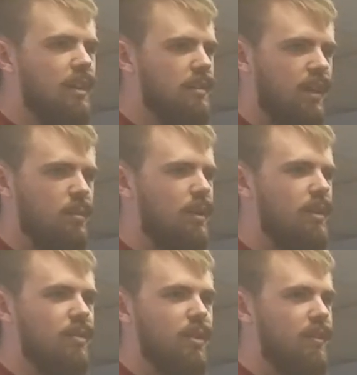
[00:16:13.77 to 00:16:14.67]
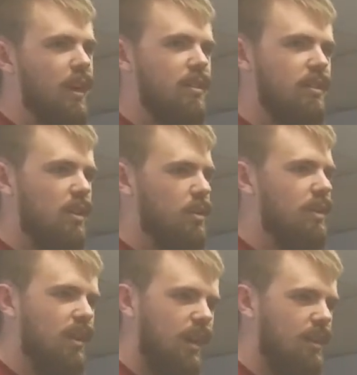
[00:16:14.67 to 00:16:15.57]
It's like, well, if your device is always
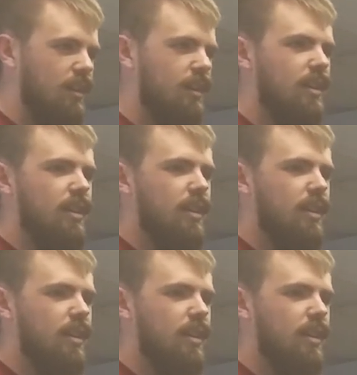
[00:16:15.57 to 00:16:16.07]
connected,